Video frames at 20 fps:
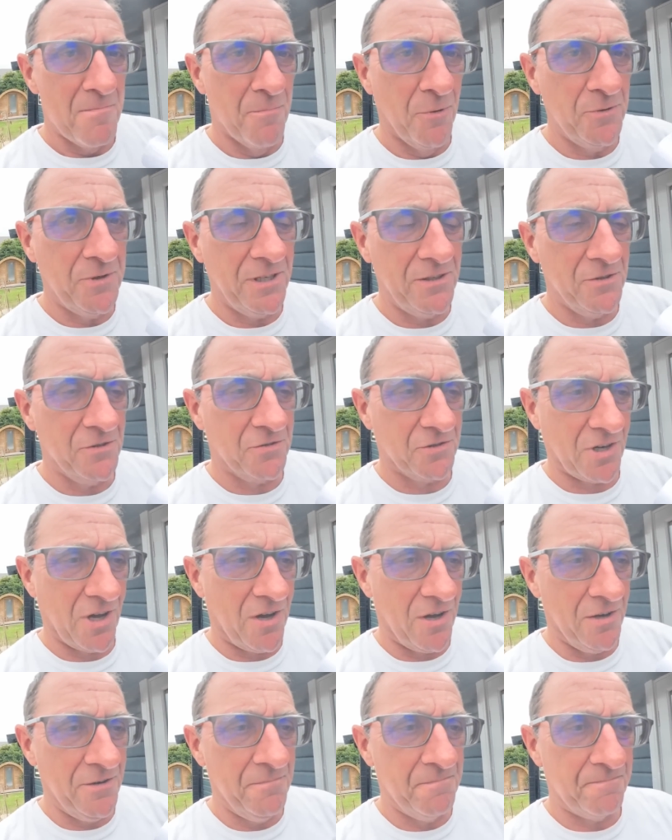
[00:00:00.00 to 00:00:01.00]
Monday just
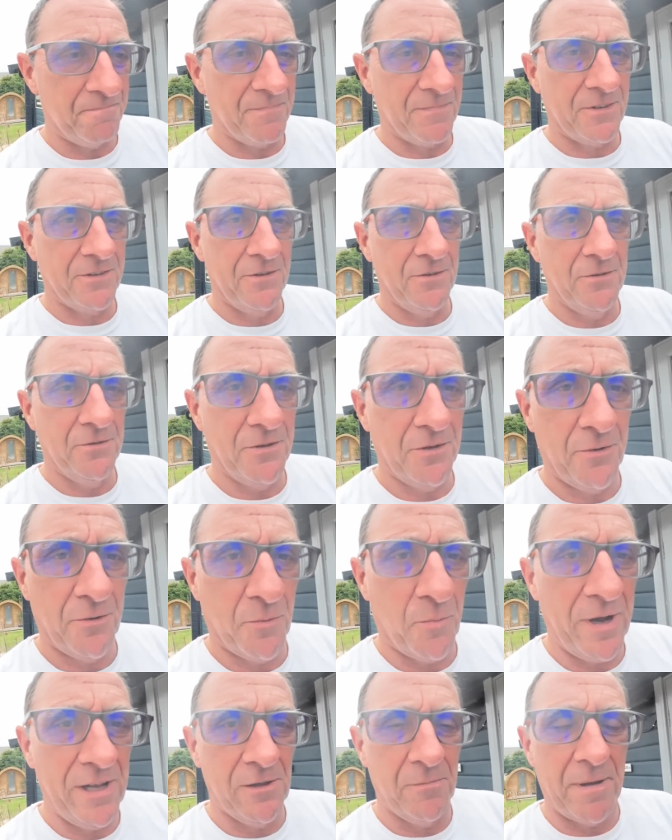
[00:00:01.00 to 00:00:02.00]
gone to do
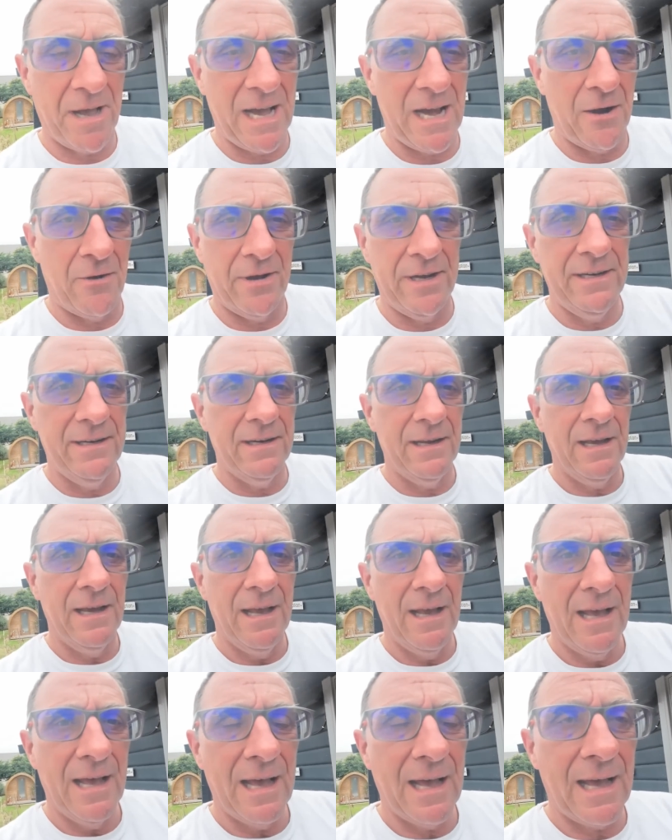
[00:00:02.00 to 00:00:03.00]
a wheel bearing,
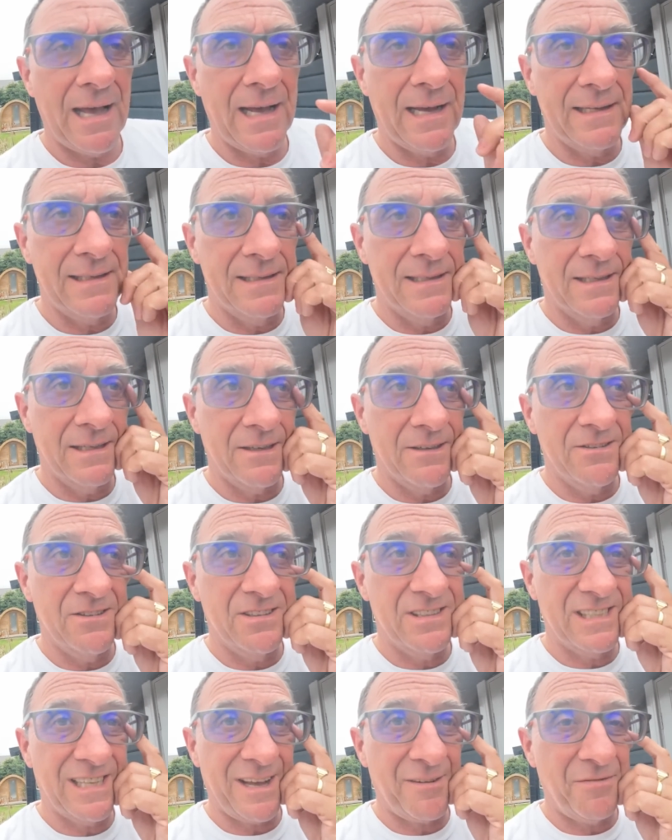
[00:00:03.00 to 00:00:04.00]
and
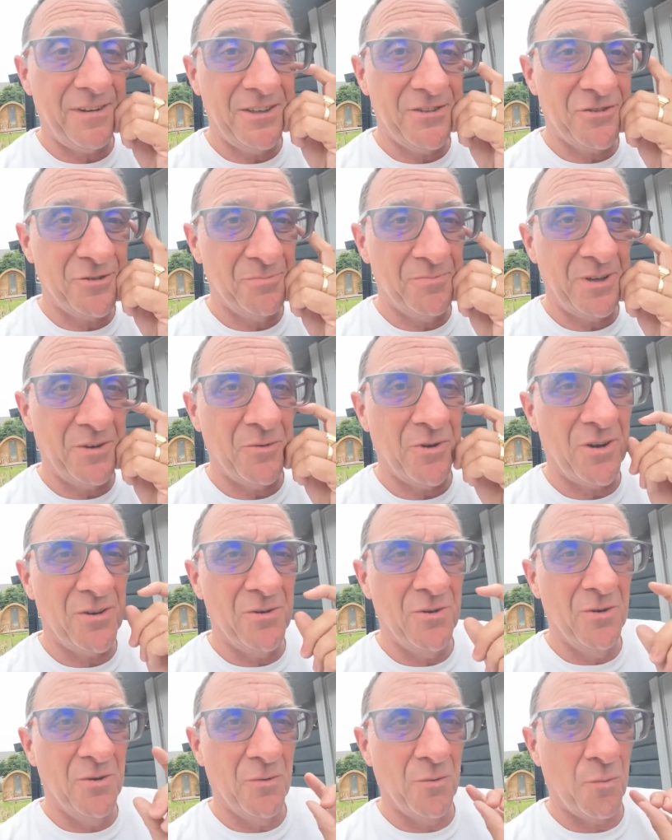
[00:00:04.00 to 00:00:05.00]
there's definitely something
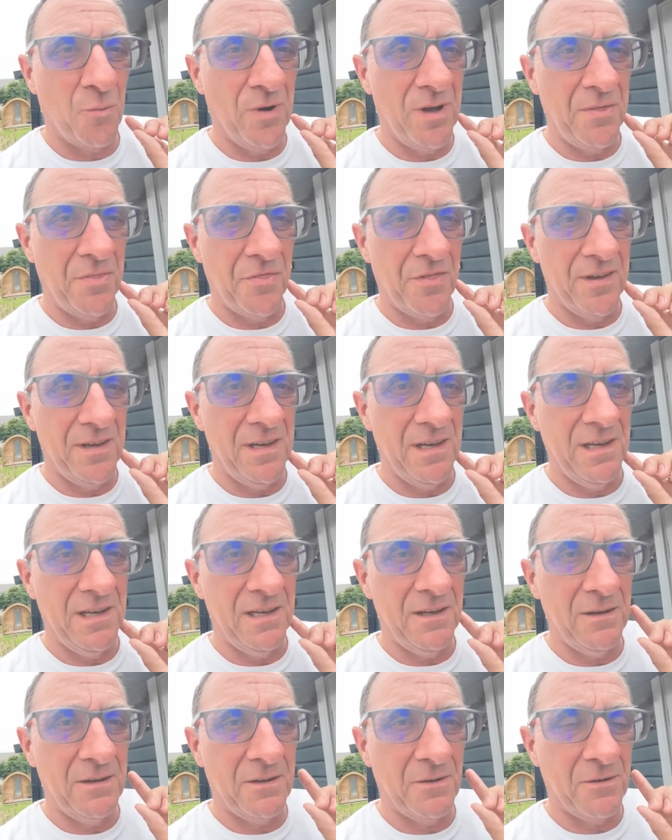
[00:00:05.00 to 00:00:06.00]
wrong with
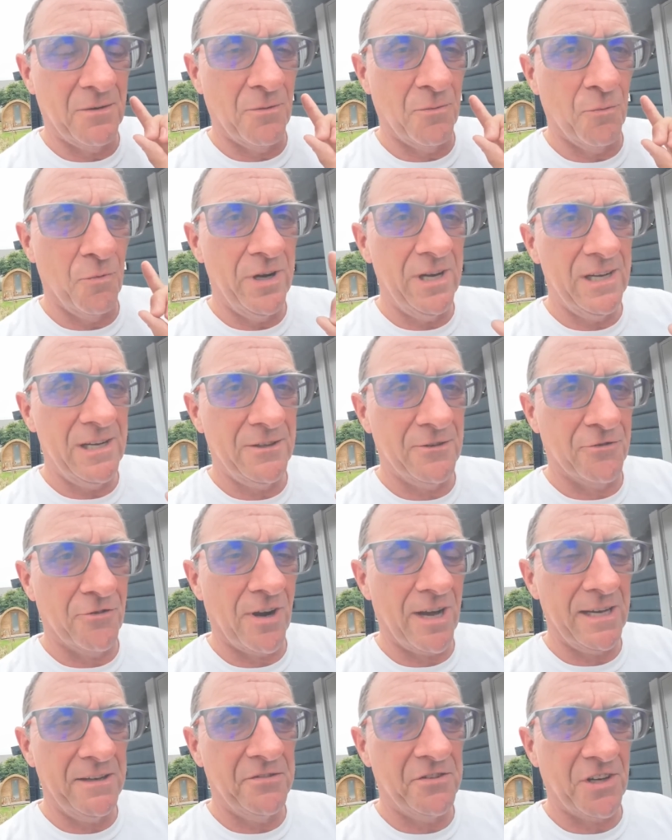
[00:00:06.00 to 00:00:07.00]
the rear
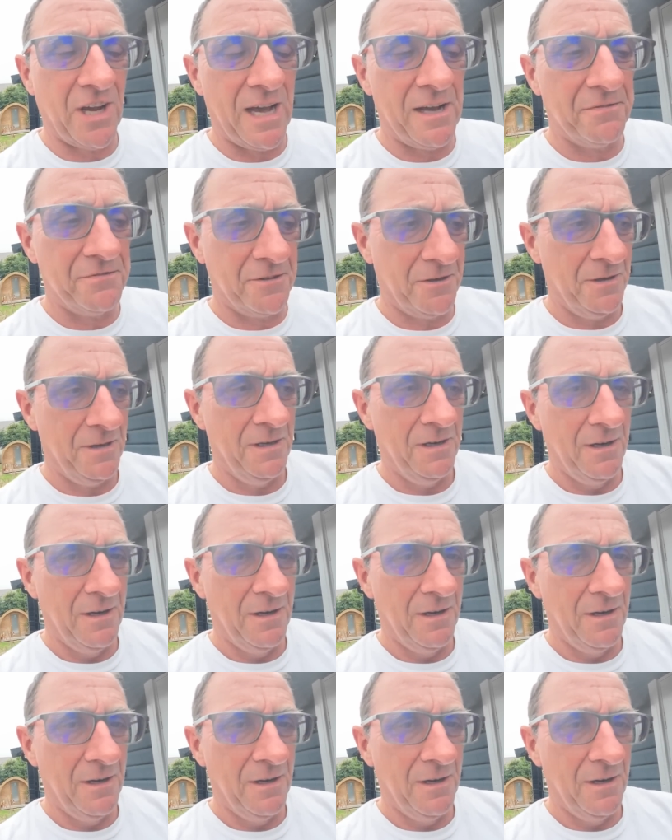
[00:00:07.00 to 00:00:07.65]
drive shaft.